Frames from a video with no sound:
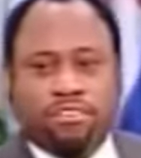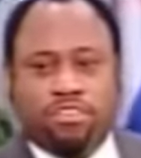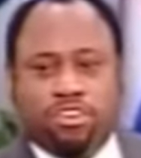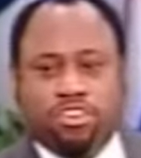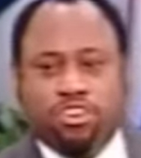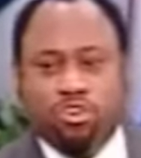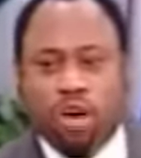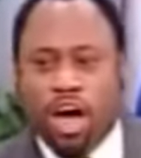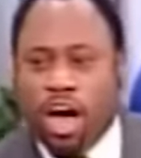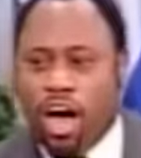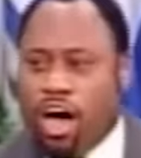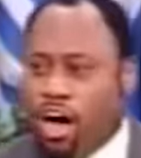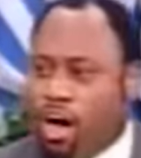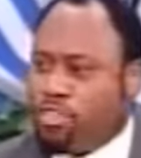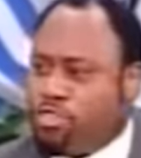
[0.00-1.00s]
So you
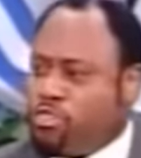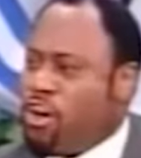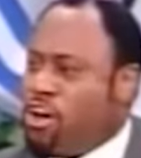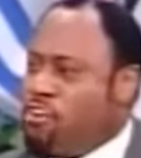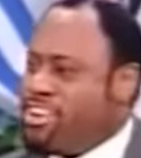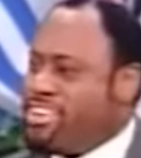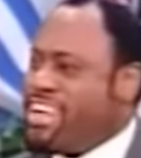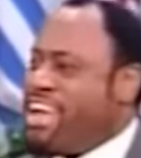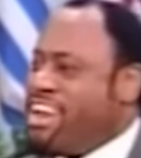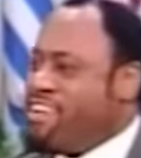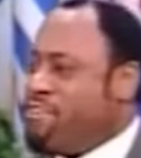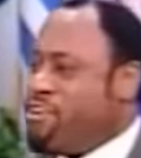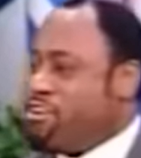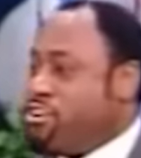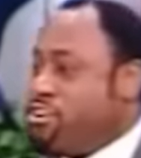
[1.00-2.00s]
are
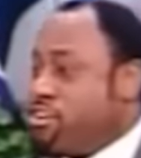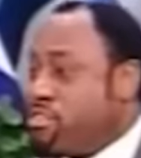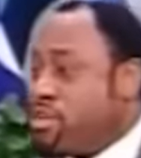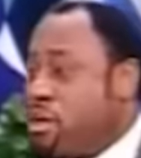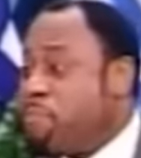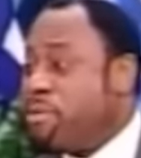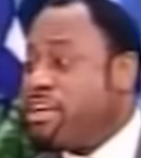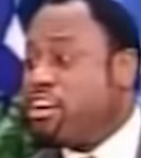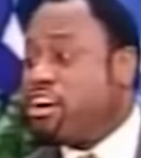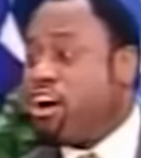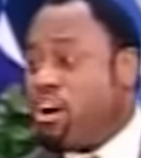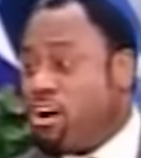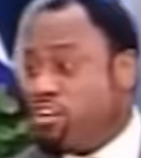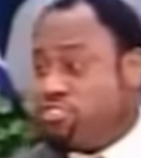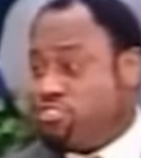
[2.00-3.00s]
authoritative on earth
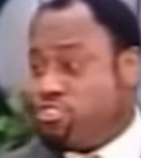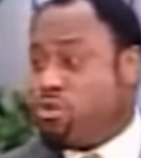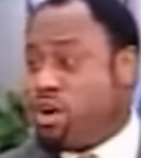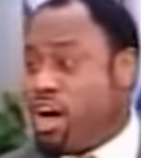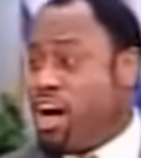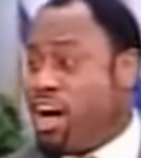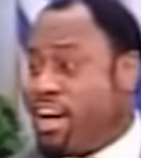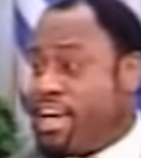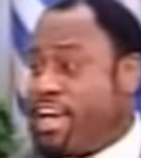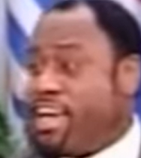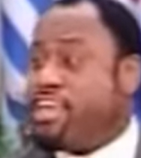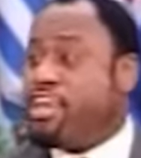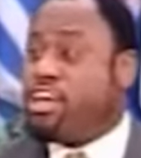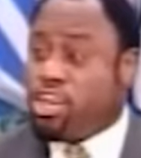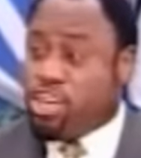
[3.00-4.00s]
because you are
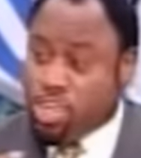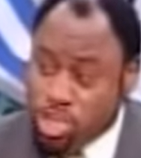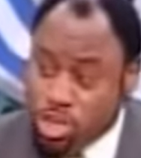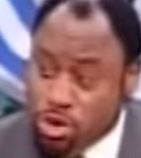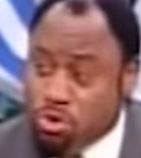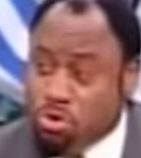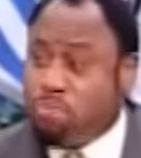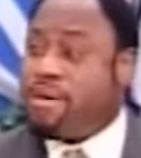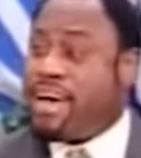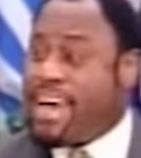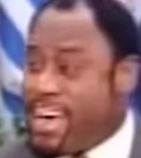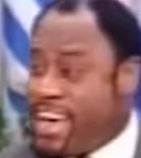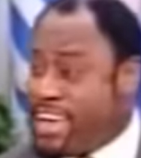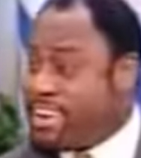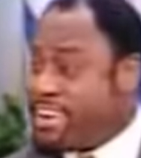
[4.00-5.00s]
a
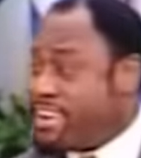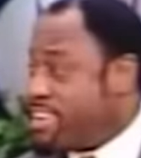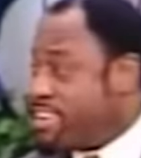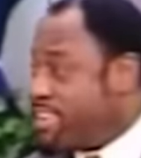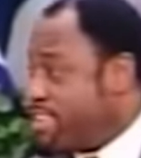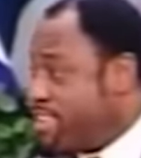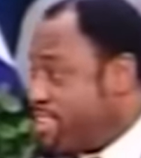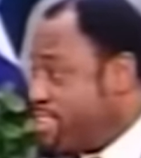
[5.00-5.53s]
human